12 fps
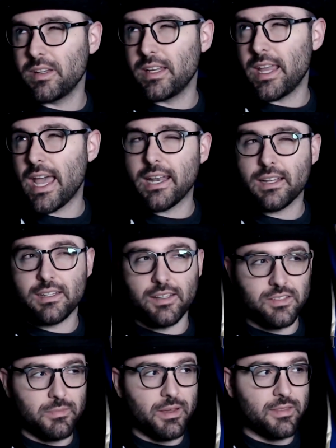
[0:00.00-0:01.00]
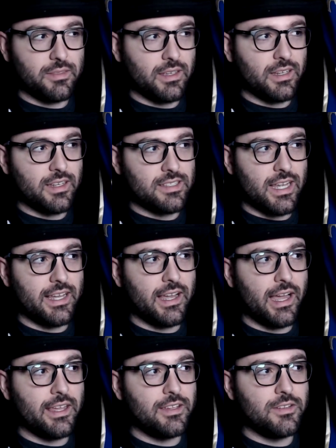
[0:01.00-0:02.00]
cataclysm i think because I,
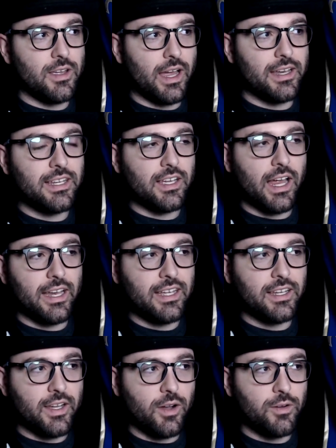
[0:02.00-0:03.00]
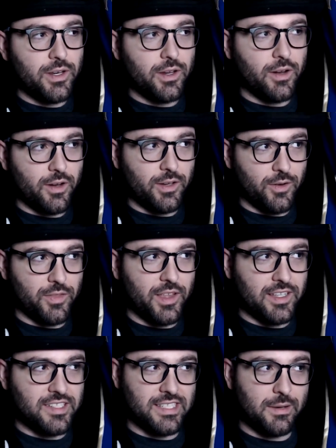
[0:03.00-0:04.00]
I i didn't i didn't go to your your
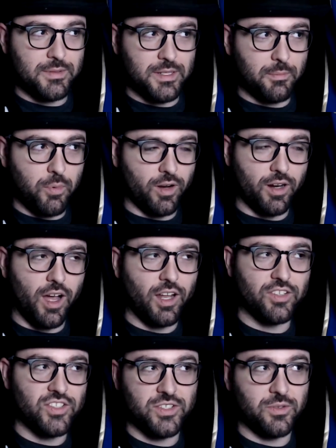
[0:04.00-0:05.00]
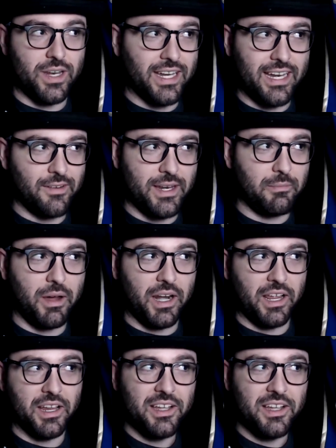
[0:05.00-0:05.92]
thing because i was a poor college student i didn't have any I gotcha.